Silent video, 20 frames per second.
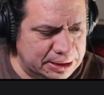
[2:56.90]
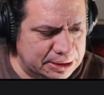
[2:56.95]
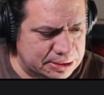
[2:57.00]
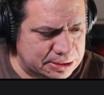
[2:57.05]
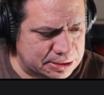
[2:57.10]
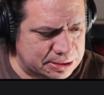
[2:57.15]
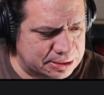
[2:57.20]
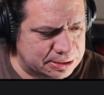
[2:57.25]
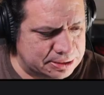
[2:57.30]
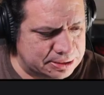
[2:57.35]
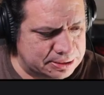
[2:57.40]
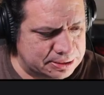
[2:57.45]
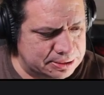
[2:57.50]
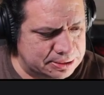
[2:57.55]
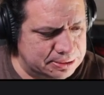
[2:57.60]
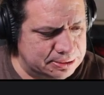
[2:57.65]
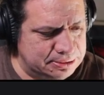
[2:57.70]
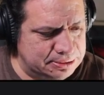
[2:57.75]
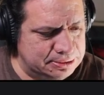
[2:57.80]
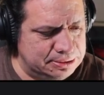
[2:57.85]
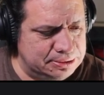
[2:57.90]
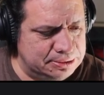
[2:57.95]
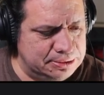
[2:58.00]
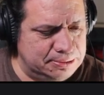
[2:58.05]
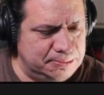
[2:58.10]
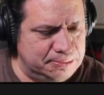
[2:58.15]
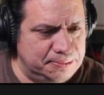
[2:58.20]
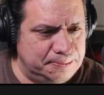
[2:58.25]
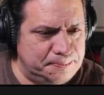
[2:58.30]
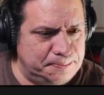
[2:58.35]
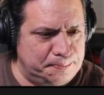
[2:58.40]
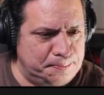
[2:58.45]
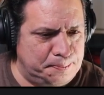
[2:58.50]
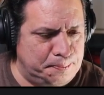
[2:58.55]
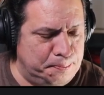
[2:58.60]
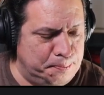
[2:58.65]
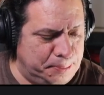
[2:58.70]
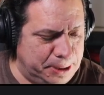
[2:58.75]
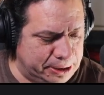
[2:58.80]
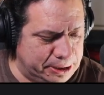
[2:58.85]
it's
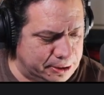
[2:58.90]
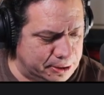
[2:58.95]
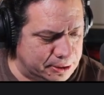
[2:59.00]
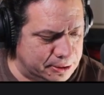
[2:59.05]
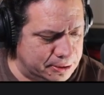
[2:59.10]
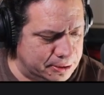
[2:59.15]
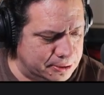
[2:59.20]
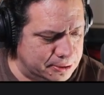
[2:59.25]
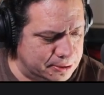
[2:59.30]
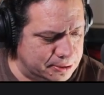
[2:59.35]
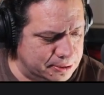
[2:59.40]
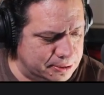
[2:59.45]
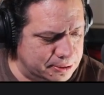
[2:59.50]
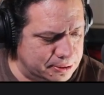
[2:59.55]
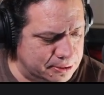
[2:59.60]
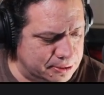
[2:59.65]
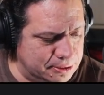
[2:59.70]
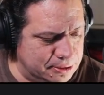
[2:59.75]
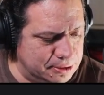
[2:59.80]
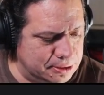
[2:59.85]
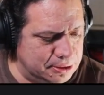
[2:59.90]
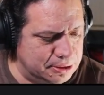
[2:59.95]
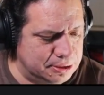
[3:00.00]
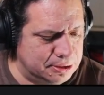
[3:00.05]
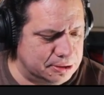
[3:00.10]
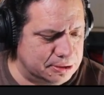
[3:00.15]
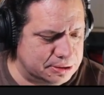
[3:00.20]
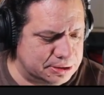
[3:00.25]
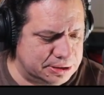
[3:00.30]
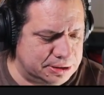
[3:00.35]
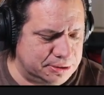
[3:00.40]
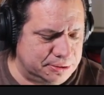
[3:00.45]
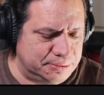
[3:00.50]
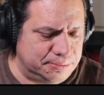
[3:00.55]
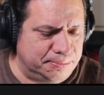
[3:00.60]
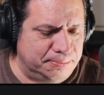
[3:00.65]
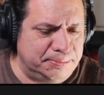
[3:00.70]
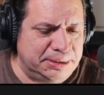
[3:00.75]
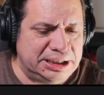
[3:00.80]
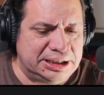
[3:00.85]
better
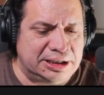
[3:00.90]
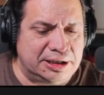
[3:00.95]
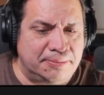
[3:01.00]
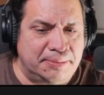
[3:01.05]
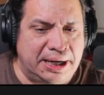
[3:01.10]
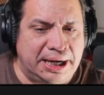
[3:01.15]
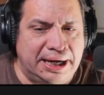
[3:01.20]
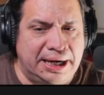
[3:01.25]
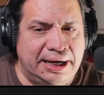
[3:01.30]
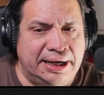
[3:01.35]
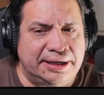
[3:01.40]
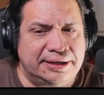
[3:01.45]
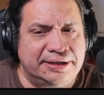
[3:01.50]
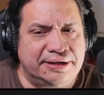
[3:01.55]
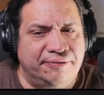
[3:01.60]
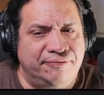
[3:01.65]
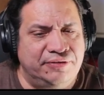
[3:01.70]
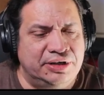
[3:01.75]
to meet them at